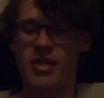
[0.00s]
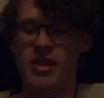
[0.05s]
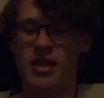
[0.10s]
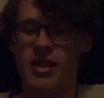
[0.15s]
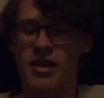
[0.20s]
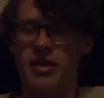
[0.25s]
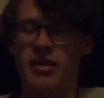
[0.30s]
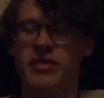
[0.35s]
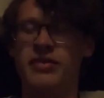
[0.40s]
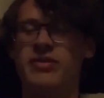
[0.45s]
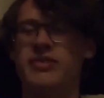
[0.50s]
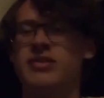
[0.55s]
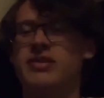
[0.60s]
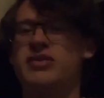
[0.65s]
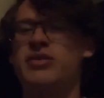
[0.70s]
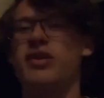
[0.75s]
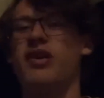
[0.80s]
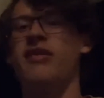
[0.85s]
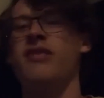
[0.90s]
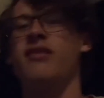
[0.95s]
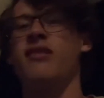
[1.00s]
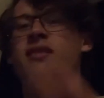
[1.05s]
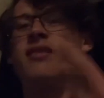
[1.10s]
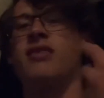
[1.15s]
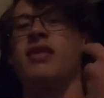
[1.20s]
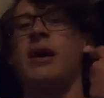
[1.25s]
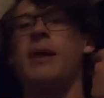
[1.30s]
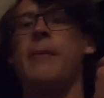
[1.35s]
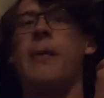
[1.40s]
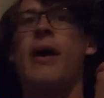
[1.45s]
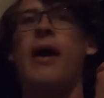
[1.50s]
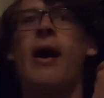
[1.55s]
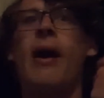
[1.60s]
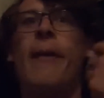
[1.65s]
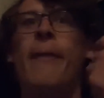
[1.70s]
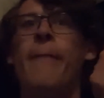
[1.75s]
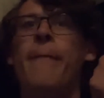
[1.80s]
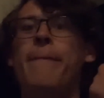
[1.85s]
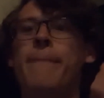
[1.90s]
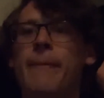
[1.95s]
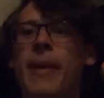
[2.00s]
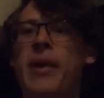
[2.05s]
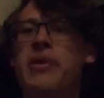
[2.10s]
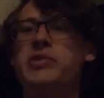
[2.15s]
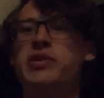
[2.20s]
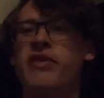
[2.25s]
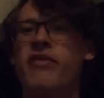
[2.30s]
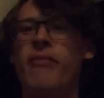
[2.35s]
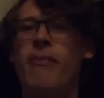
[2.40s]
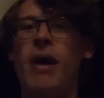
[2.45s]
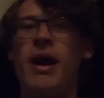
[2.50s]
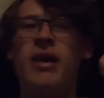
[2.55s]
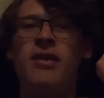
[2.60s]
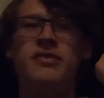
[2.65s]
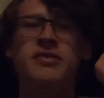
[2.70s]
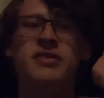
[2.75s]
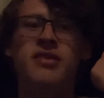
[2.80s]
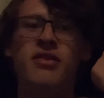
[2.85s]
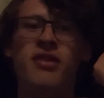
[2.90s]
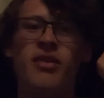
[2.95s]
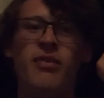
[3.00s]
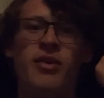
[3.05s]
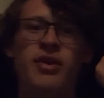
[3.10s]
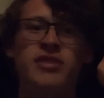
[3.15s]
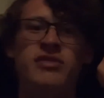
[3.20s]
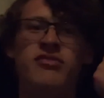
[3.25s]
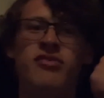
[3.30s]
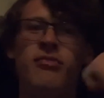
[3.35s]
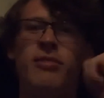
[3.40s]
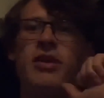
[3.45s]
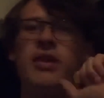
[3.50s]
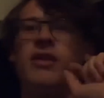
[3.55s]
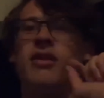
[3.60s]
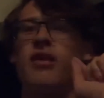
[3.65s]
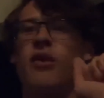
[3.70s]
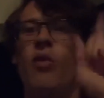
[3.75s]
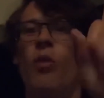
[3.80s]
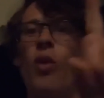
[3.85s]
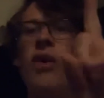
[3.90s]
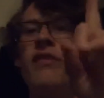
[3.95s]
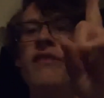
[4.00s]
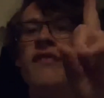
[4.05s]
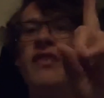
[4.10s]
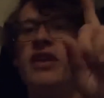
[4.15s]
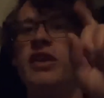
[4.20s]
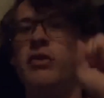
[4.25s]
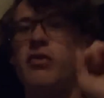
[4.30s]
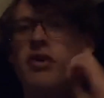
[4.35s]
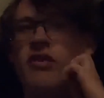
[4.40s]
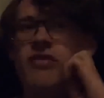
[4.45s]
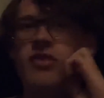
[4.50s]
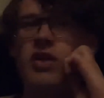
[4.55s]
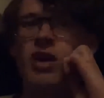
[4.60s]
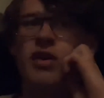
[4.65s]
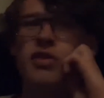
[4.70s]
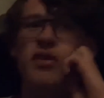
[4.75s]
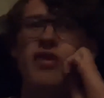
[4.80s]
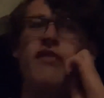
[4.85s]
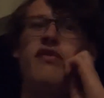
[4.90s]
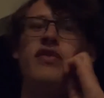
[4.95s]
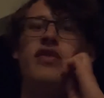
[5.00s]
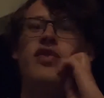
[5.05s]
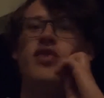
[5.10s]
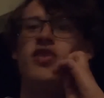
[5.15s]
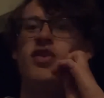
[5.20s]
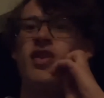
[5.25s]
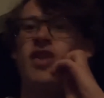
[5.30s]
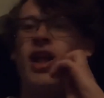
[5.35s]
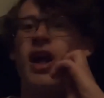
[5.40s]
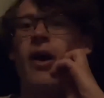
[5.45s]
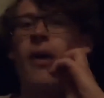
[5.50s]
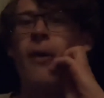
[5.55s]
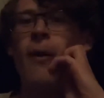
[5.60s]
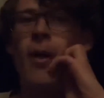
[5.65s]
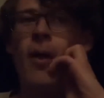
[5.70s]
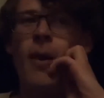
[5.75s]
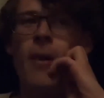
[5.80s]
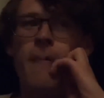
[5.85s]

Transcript: it's just crazy to think about how major of a milestone it was for me to get one video over 100 views, and now